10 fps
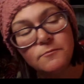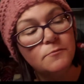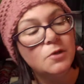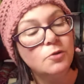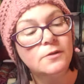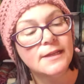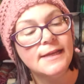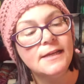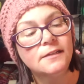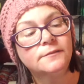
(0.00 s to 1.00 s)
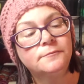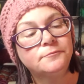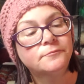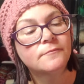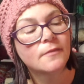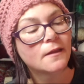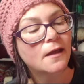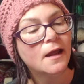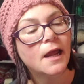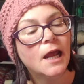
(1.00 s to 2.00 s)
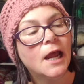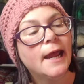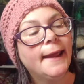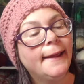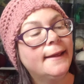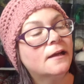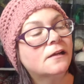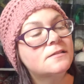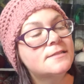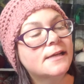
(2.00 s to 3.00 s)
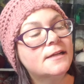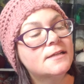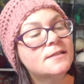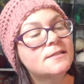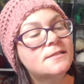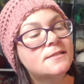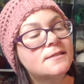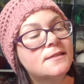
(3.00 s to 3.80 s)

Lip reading: Moogly. And it is